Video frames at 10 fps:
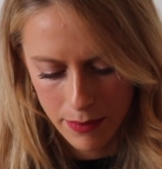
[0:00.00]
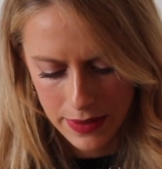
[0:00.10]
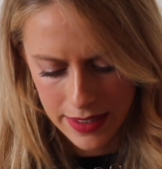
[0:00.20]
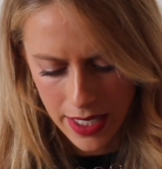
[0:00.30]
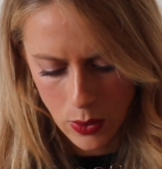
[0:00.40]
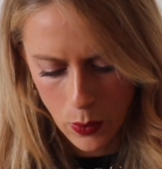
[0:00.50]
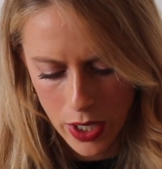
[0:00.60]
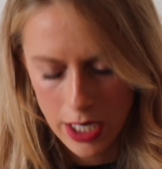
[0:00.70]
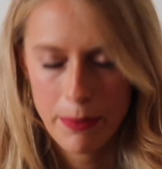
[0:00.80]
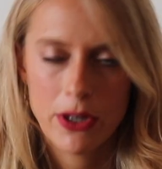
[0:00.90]

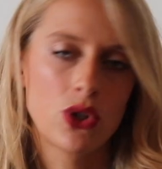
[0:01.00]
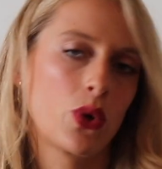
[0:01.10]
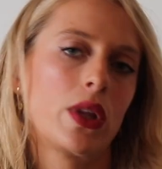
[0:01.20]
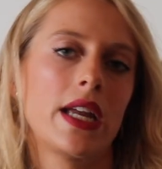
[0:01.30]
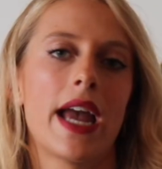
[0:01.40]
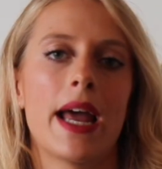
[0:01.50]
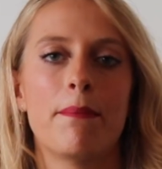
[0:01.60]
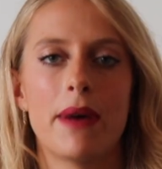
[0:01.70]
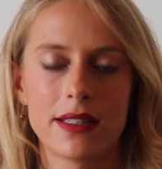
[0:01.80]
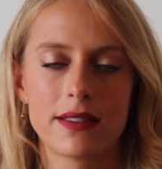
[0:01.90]
sandalwood, patchouli,
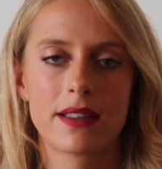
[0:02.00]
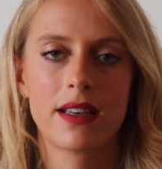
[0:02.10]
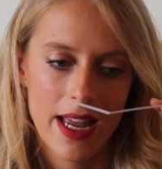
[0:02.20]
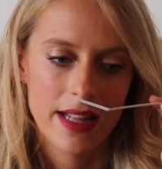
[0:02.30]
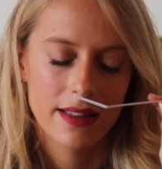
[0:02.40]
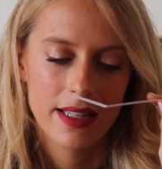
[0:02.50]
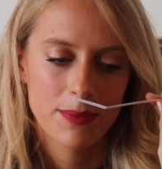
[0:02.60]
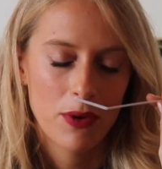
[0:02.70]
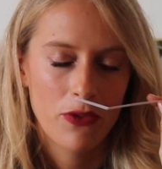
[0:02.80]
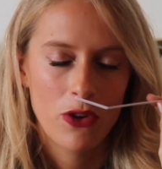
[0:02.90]
and musk.
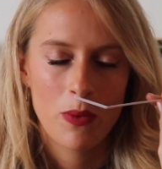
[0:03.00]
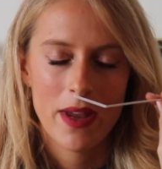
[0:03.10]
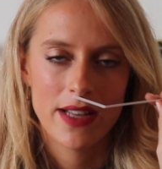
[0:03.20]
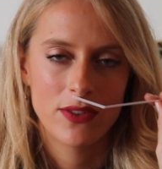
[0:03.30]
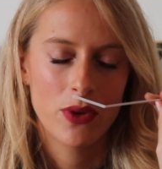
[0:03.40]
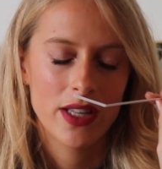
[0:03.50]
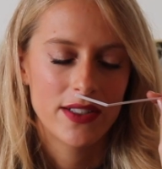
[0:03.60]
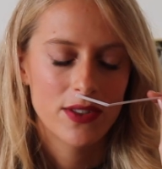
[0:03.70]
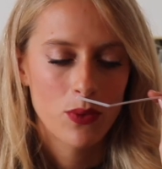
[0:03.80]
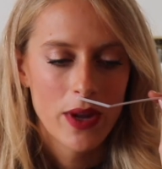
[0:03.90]
This perfume is really
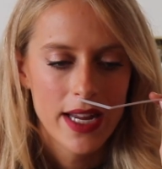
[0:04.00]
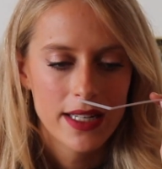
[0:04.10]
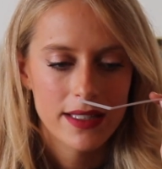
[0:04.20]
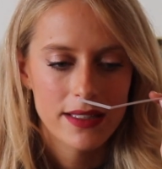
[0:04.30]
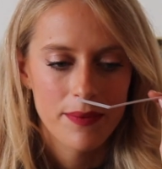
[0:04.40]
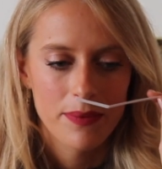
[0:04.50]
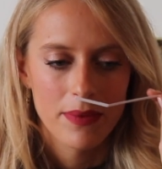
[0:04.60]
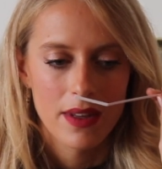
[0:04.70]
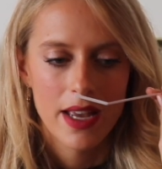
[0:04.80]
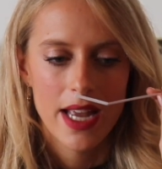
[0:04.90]
sweet,
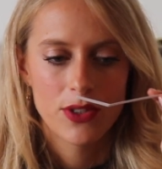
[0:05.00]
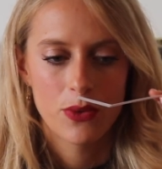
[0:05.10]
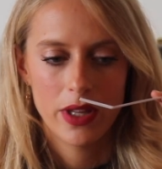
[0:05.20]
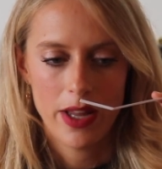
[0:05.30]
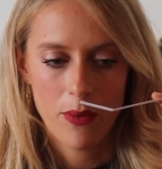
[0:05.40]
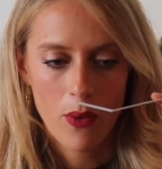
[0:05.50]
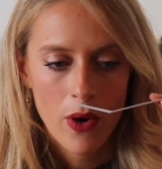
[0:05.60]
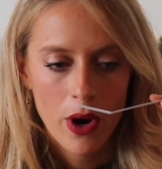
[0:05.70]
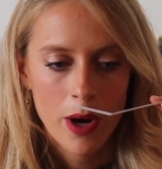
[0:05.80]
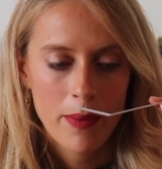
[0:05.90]
it's really
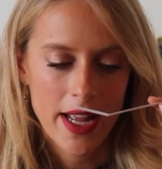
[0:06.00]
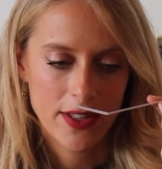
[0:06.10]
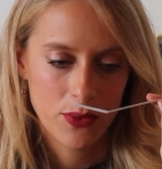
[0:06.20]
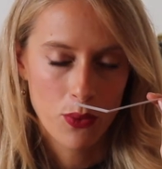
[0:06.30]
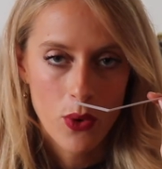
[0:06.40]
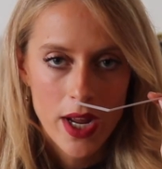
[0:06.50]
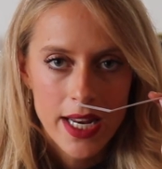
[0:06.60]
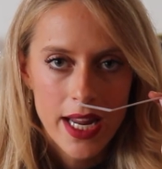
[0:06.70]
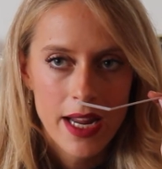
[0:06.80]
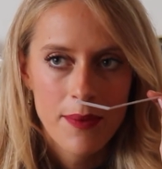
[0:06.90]
warm, it's
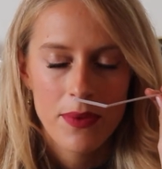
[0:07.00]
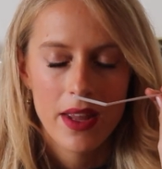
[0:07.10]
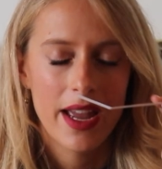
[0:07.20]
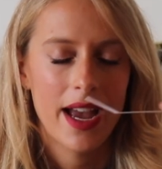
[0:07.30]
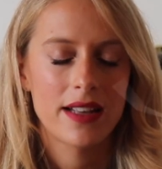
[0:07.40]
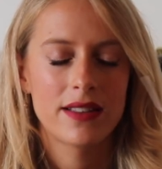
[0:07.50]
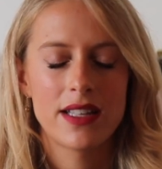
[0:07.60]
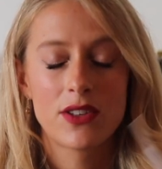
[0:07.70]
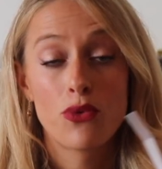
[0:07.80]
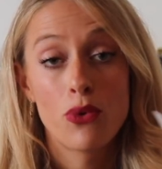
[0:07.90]
woody,
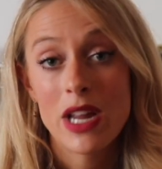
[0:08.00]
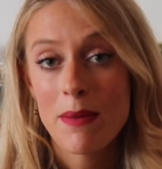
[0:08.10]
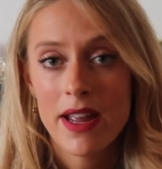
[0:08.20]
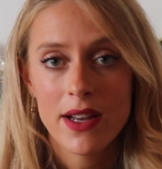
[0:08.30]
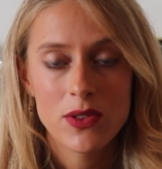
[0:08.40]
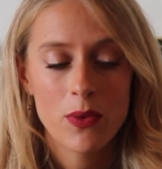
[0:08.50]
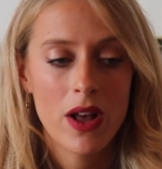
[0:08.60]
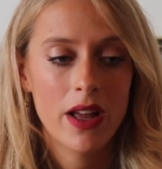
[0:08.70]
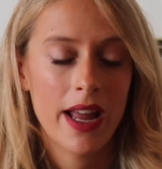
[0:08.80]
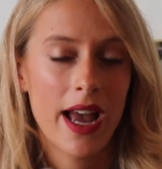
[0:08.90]
it's creamy as
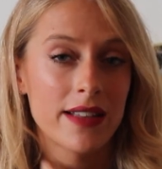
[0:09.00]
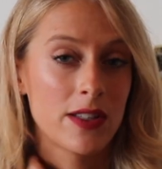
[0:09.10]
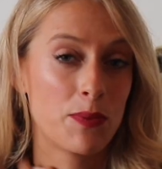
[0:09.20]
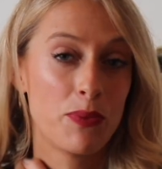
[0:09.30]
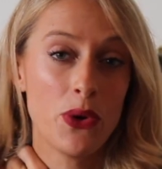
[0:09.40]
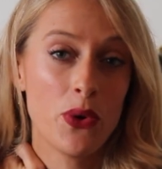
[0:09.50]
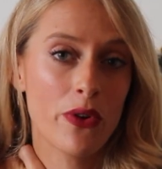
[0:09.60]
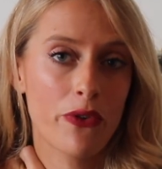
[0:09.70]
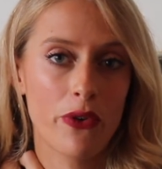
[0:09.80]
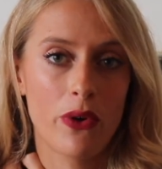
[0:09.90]
well, and it has this
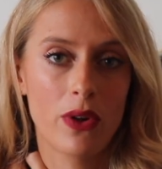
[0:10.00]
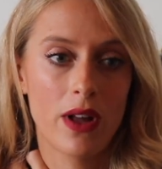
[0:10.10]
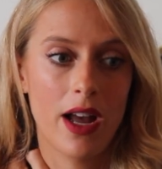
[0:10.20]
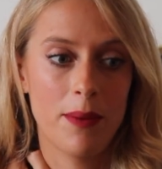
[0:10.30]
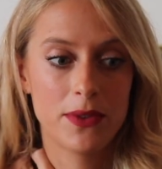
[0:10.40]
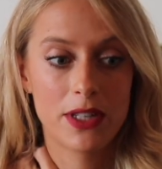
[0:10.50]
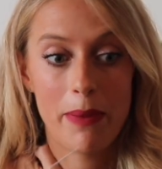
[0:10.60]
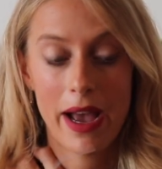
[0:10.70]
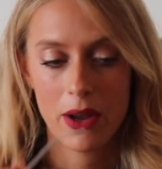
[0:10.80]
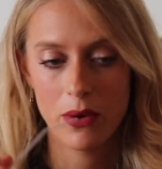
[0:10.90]
beautiful
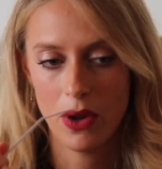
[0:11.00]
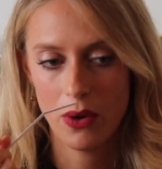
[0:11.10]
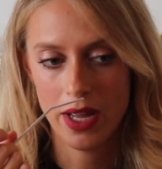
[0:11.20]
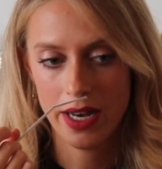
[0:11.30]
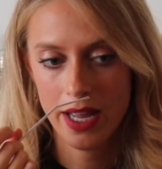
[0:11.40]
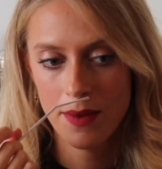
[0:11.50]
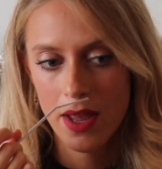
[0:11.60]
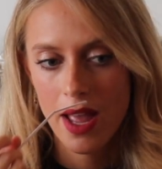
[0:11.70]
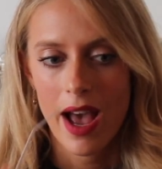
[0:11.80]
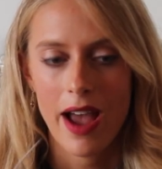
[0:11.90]
tobacco note in it.
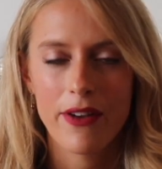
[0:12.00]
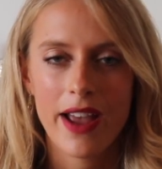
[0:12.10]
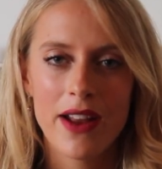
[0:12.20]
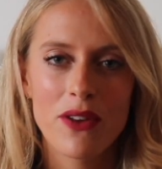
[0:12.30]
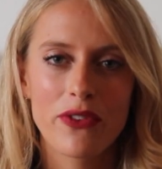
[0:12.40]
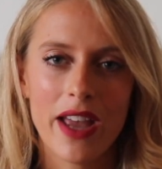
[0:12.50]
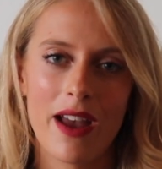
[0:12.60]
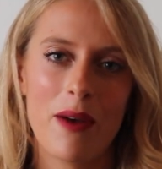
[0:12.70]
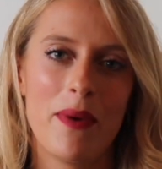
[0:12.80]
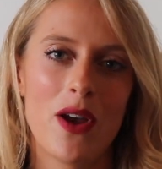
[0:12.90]
I kind of
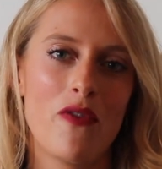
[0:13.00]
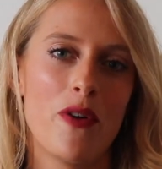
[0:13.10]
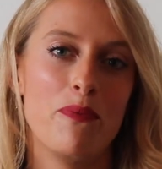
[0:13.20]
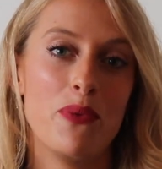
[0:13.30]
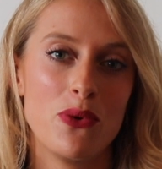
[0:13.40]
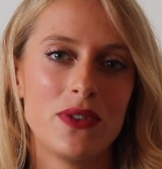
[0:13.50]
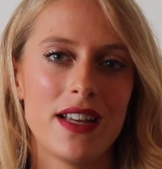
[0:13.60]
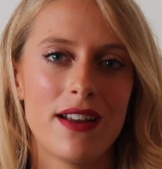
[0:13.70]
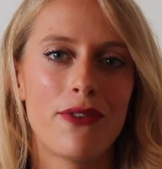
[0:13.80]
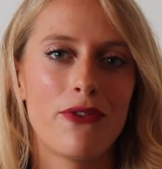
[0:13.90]
get a bit of a
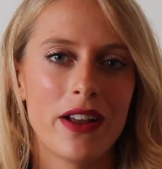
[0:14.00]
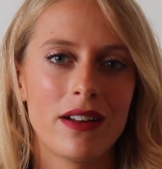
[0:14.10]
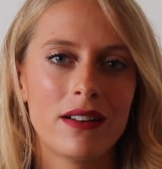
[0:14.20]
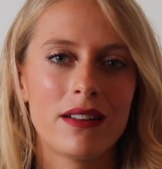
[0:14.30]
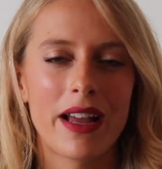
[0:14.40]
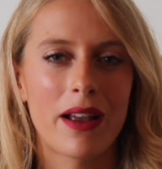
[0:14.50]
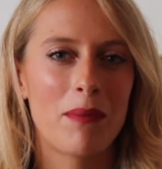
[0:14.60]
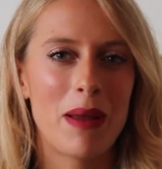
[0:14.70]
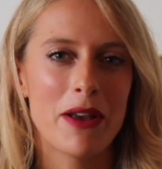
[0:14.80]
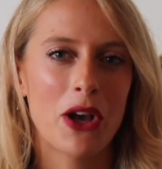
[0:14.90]
boozy feel, like
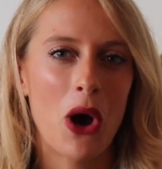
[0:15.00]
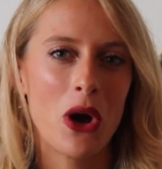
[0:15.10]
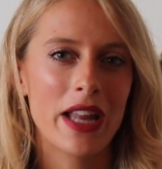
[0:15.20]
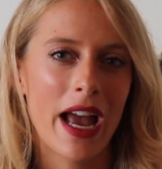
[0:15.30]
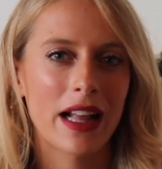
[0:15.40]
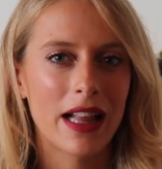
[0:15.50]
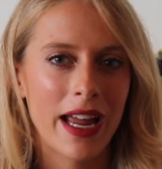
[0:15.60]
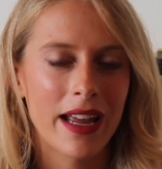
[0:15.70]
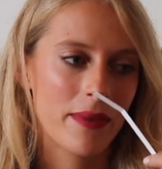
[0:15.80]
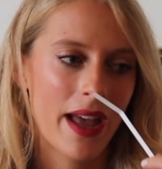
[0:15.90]
maybe
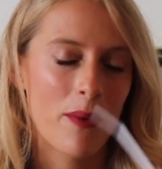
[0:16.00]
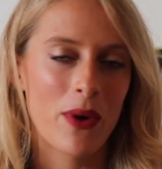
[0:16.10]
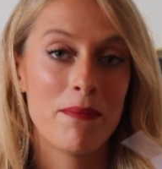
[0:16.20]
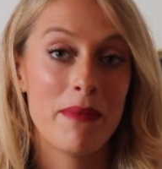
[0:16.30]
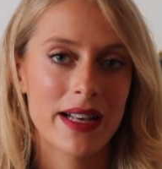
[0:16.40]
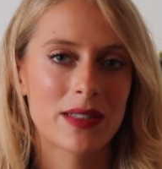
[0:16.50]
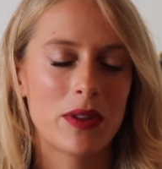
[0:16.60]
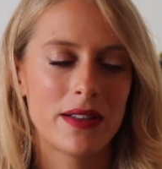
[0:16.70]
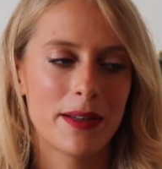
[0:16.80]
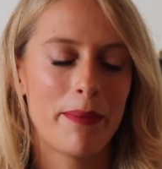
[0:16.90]
cognac-like, that when mixed
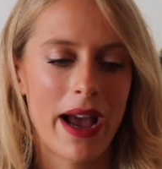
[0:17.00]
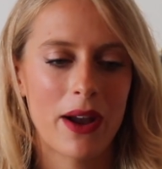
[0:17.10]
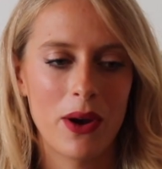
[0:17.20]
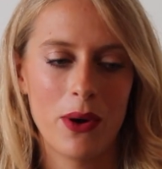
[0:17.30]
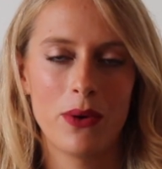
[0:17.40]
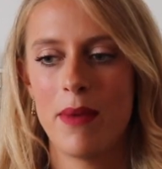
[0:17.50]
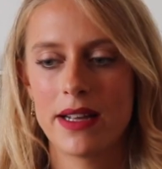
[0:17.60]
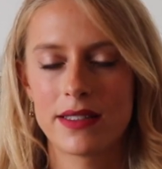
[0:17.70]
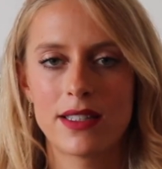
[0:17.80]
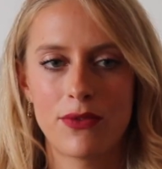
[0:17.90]
with the tobacco
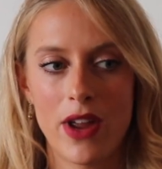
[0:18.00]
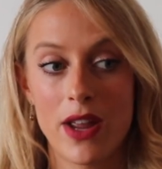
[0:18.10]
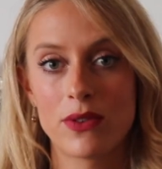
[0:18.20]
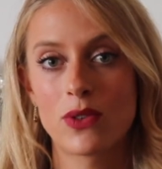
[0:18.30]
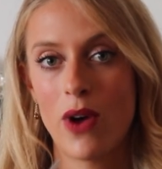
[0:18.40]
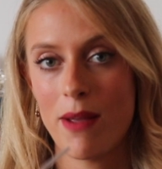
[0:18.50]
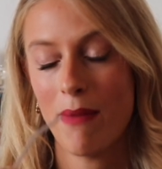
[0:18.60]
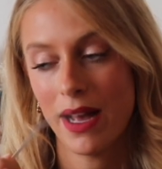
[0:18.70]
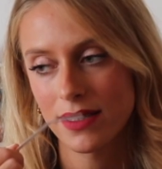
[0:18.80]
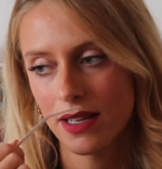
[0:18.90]
makes this fragrance quite
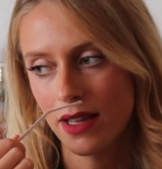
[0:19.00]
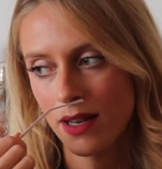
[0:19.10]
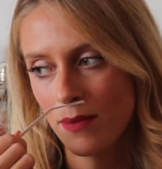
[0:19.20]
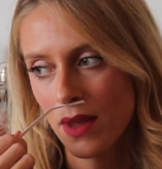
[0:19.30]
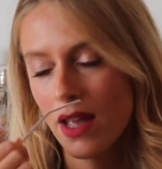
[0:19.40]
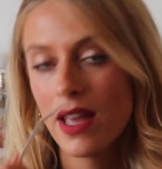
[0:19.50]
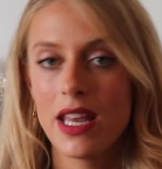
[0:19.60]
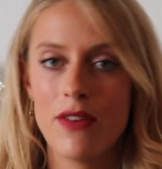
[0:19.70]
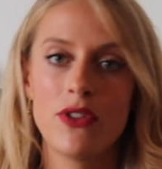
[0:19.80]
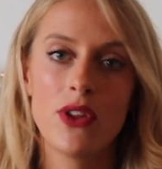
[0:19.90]
masculine.
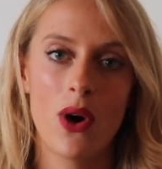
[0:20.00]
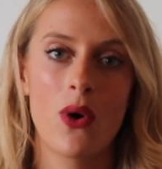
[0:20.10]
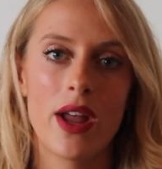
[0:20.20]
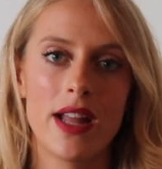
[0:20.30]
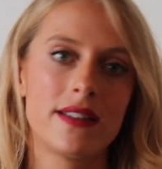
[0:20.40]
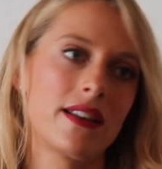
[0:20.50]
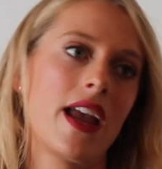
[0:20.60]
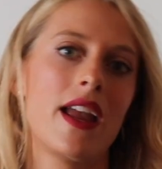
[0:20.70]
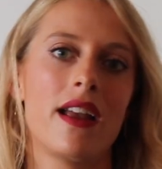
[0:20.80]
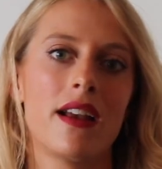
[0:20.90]
even though it's
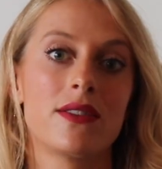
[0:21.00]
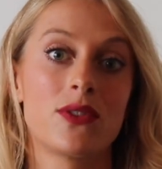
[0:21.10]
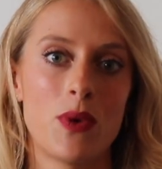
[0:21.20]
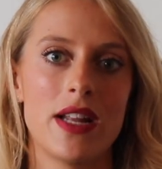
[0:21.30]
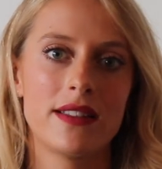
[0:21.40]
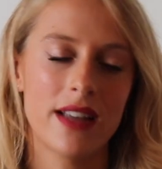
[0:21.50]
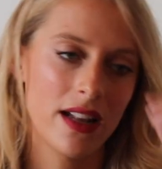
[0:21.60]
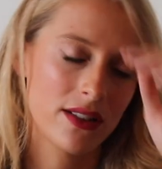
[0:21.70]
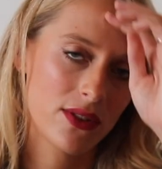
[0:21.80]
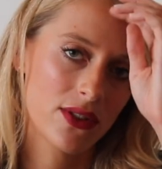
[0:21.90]
a sweet
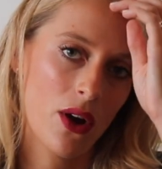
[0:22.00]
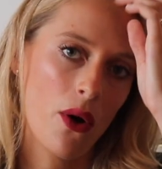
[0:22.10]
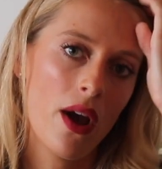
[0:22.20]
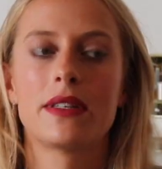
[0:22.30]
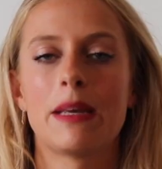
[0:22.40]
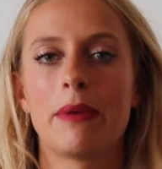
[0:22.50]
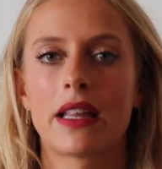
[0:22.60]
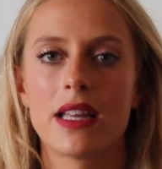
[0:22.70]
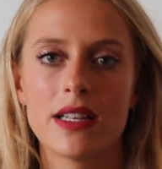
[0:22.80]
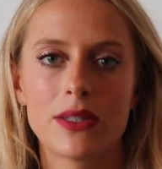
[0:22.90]
scent. So
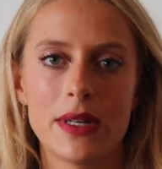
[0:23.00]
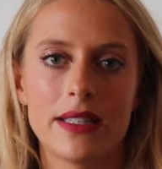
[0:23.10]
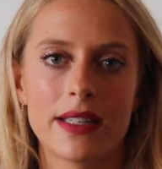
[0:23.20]
typically sweet